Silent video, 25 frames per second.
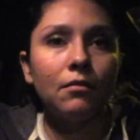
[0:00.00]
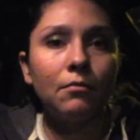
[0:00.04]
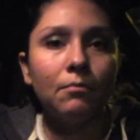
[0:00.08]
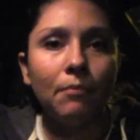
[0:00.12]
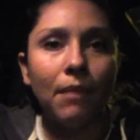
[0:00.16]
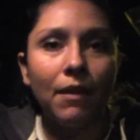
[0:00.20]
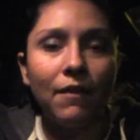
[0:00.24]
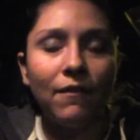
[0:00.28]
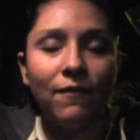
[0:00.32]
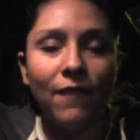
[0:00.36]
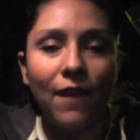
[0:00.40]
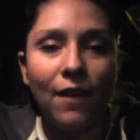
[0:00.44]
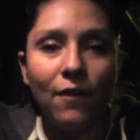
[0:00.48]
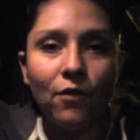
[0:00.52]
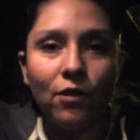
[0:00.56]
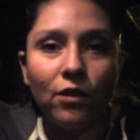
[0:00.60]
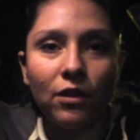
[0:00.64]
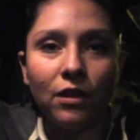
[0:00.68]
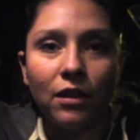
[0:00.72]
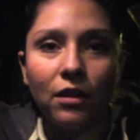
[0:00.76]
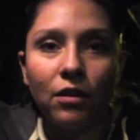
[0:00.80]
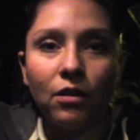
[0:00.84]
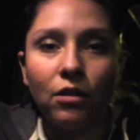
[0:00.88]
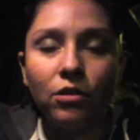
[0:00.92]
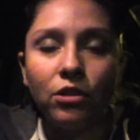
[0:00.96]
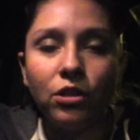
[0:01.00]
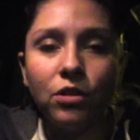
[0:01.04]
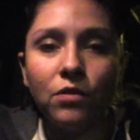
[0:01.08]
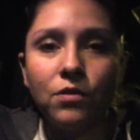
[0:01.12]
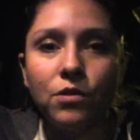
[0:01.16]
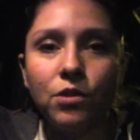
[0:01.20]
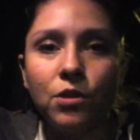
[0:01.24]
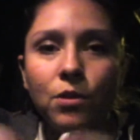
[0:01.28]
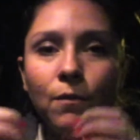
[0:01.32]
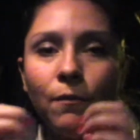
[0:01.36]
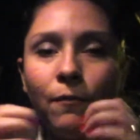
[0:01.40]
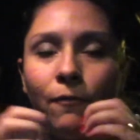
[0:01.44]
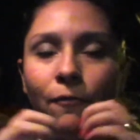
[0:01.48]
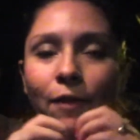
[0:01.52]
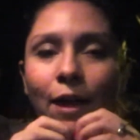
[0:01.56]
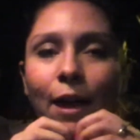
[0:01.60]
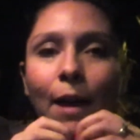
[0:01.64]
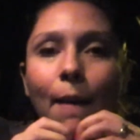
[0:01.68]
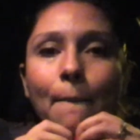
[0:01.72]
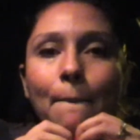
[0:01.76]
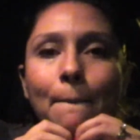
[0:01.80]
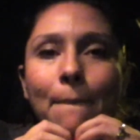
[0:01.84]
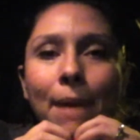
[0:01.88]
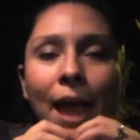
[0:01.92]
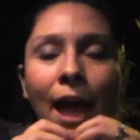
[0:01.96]
My favorite little YouTube
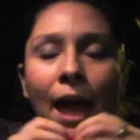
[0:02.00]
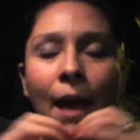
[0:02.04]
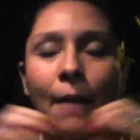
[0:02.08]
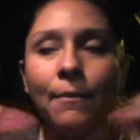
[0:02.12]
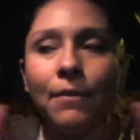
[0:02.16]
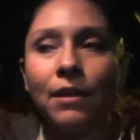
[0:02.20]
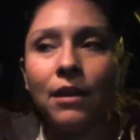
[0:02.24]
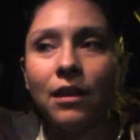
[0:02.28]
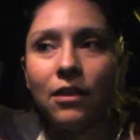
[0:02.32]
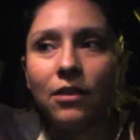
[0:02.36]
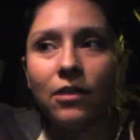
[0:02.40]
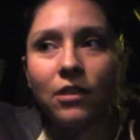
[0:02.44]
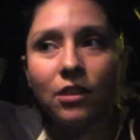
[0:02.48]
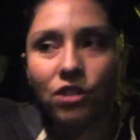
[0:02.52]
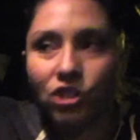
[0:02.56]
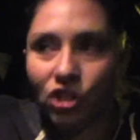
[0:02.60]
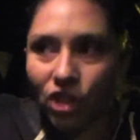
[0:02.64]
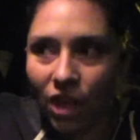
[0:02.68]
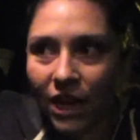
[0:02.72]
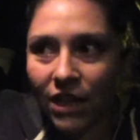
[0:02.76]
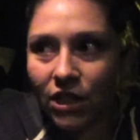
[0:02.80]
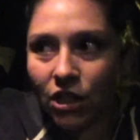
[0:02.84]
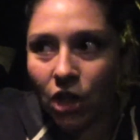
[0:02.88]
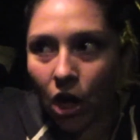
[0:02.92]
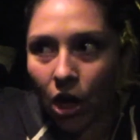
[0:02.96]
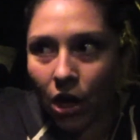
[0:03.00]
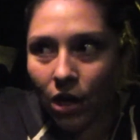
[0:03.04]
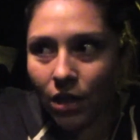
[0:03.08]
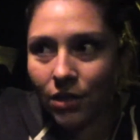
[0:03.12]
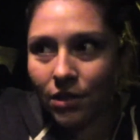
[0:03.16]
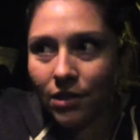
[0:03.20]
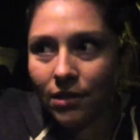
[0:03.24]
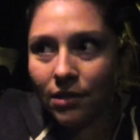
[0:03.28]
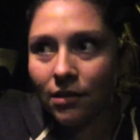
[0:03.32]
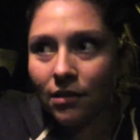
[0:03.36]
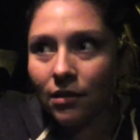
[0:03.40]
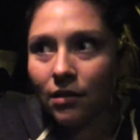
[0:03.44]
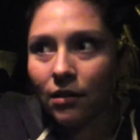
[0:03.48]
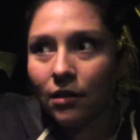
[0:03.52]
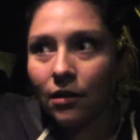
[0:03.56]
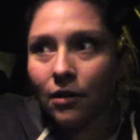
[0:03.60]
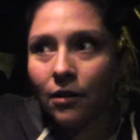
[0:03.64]
fam bam, the Shaytards,